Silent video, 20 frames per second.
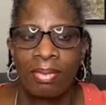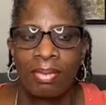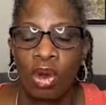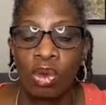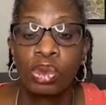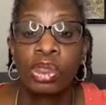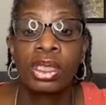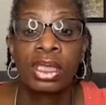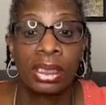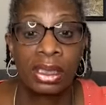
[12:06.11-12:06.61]

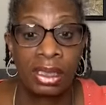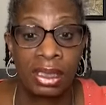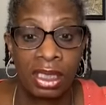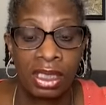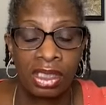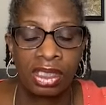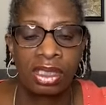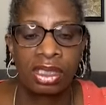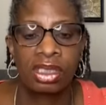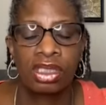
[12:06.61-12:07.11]
most
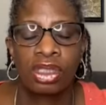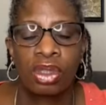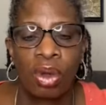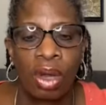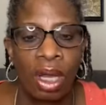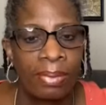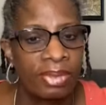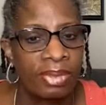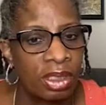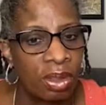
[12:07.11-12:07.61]
conditions. So
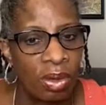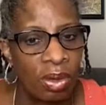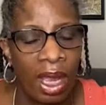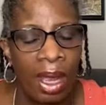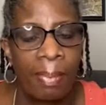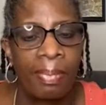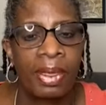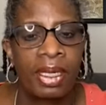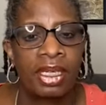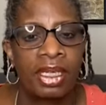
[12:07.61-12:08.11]
I'm so
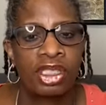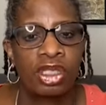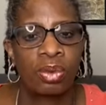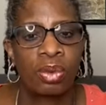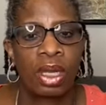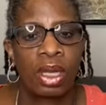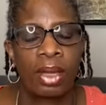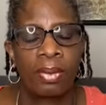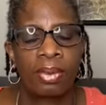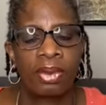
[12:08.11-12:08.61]
happy that you were
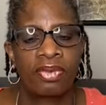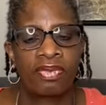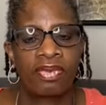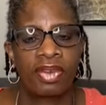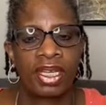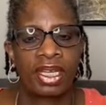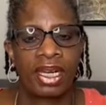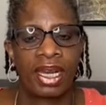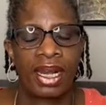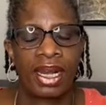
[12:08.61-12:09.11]
able to
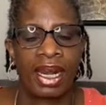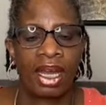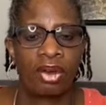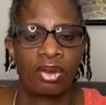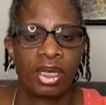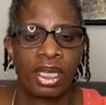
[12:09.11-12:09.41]
figure that out